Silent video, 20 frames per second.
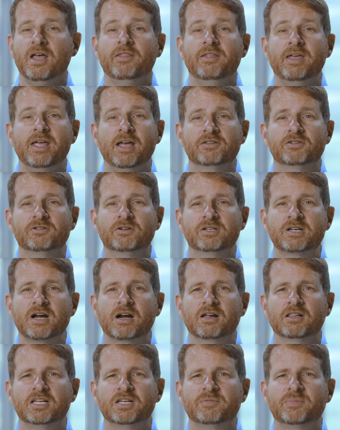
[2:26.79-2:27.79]
The answer
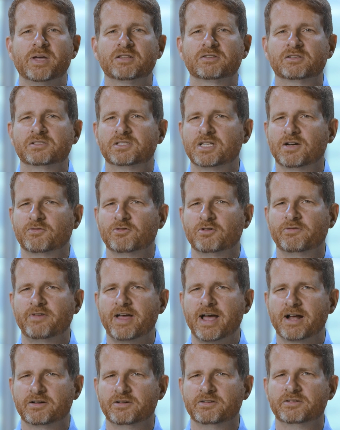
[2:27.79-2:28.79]
entirely depends on several
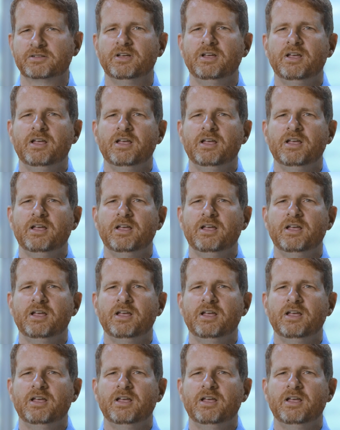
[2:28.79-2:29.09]
factors,